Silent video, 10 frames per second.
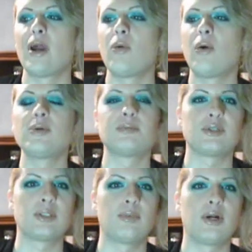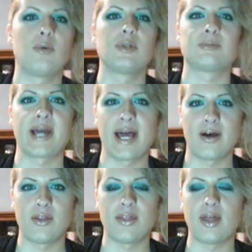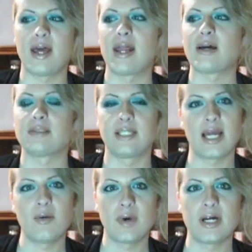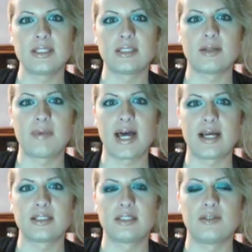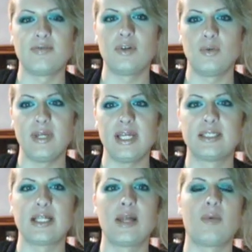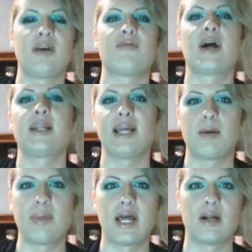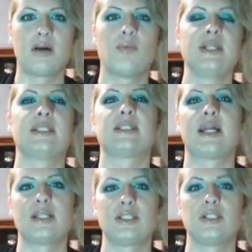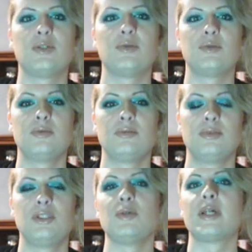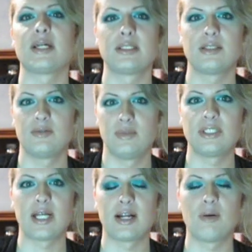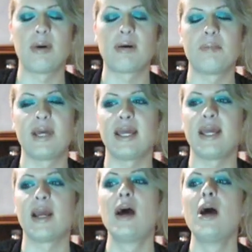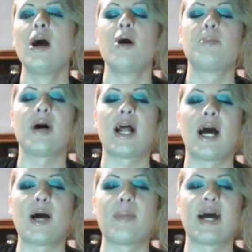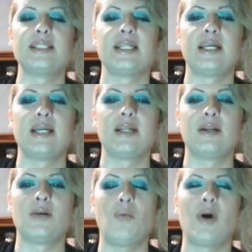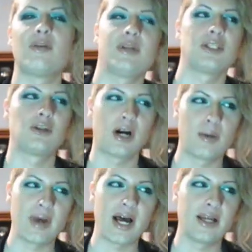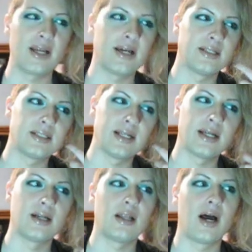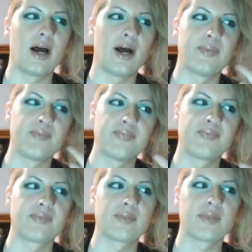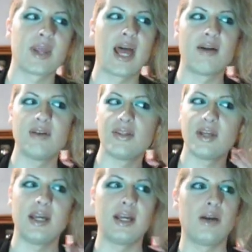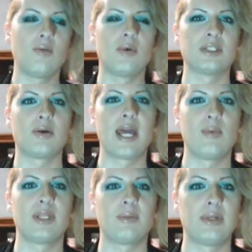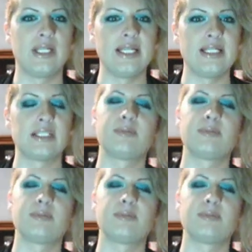what was most important was my health and how sick I was the past few weeks. And then when I finally got better, we decided to do this. We decided to go pumpkin picking. But um, I didn't want to really talk about it until um, everything was okay with the police